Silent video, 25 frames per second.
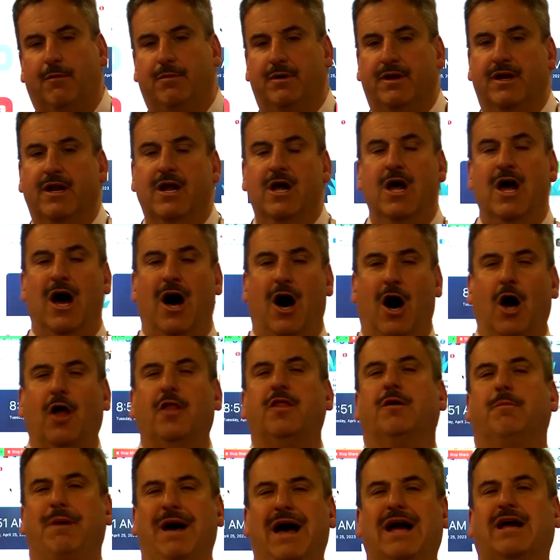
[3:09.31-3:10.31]
but on
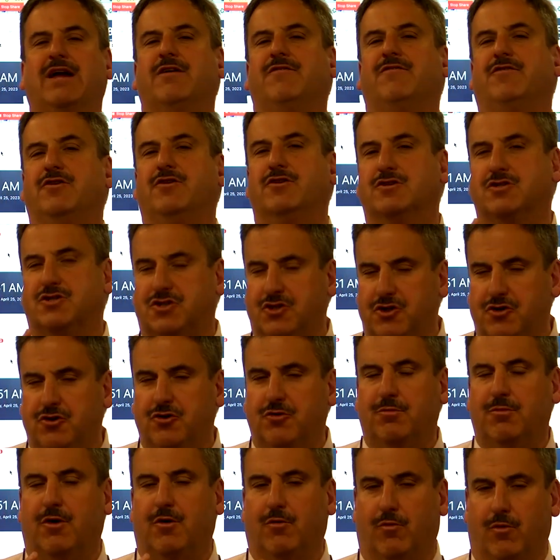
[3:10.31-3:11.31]
the back of your
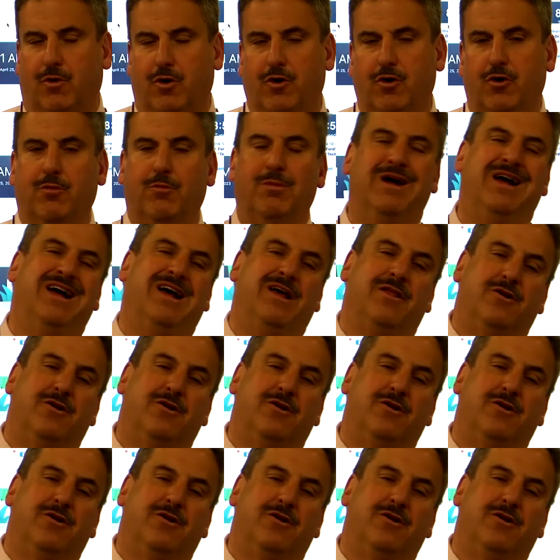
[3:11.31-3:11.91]
Zoom room,